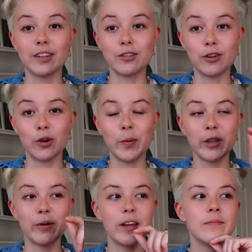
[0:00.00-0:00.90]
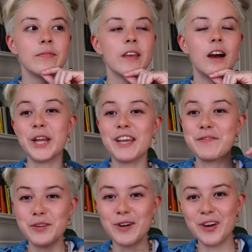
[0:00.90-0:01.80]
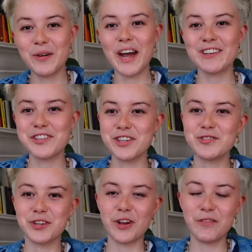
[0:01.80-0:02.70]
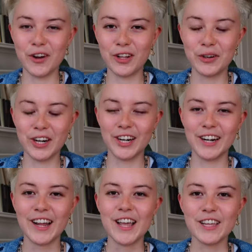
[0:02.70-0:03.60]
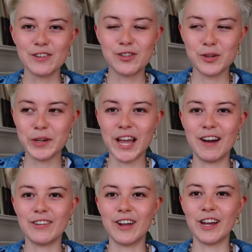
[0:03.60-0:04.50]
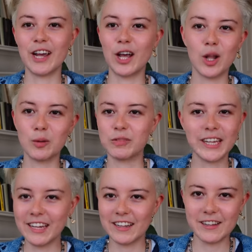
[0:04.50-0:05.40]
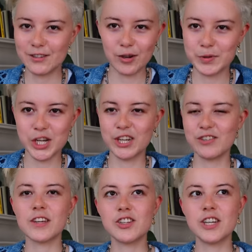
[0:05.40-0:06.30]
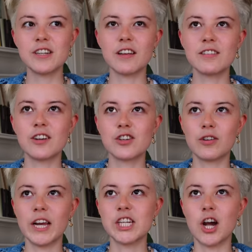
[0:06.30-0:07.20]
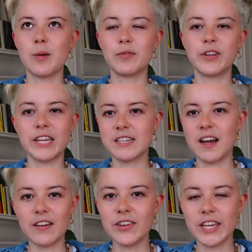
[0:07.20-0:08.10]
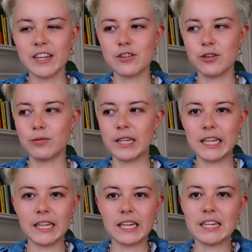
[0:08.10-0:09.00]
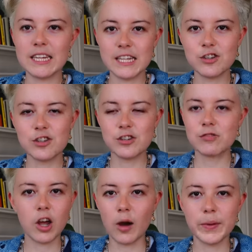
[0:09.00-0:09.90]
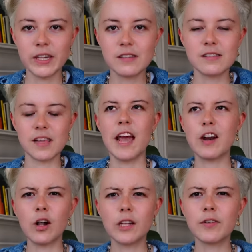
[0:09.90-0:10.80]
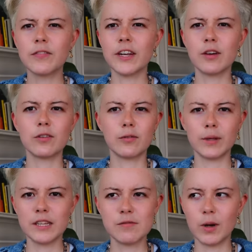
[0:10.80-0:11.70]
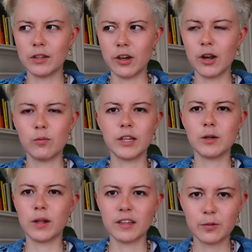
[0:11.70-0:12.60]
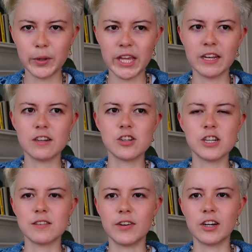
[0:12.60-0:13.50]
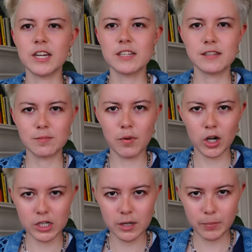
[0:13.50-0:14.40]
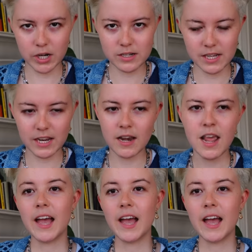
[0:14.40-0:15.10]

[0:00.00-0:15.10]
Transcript: That's a joke, by the way. But if you don't know Ashley, you should go follow her YouTube account. I'll link it in the description. She does such a great job of like diving into really like niche topics. And all of her videos are really well done, really well explained. She's a very smart person.